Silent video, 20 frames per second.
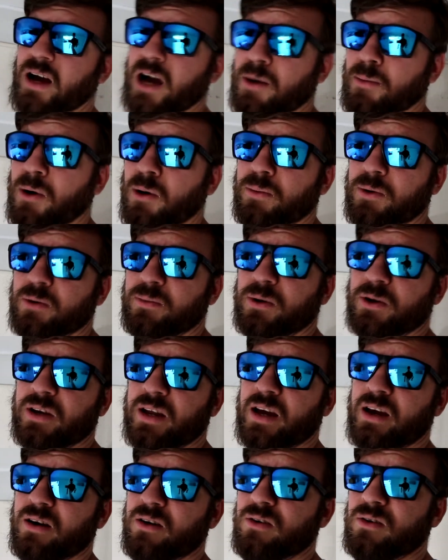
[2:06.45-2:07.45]
I'm hoping to put
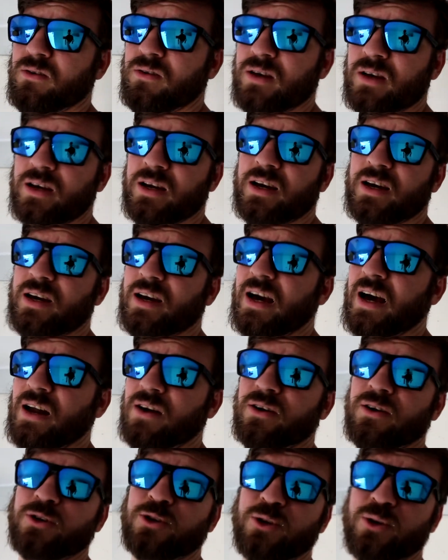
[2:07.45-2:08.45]
down, I
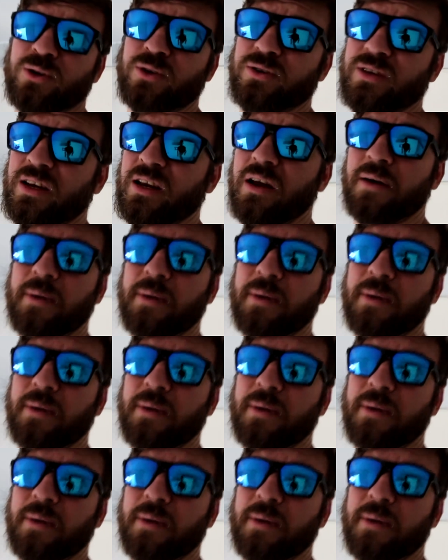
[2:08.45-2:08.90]
don't know, two thirteen.